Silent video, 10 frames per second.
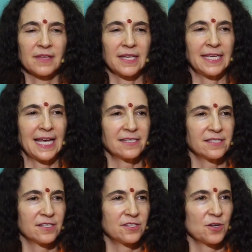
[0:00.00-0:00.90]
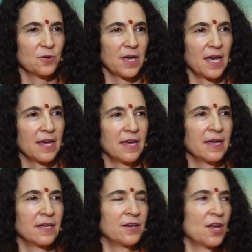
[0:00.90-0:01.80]
yes, it's
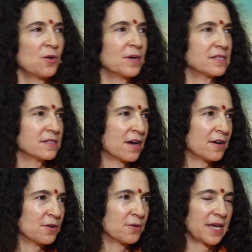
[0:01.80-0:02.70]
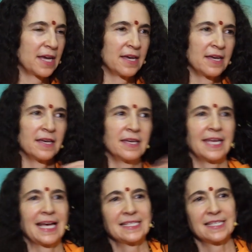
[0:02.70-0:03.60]
okay, no, it's not okay,
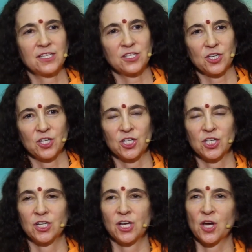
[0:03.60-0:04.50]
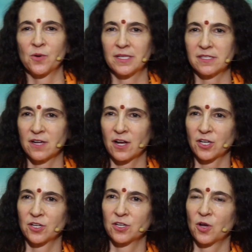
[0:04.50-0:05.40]
yes, it's good, no, it's
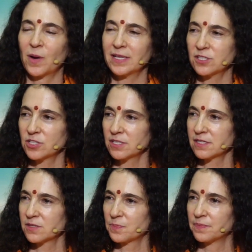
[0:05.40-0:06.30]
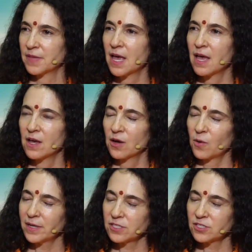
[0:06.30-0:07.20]
not good. Questions
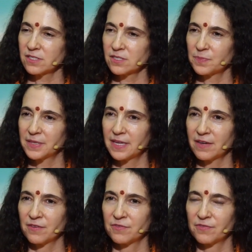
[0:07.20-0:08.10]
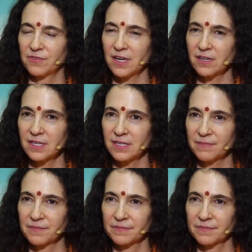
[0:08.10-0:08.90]
play a very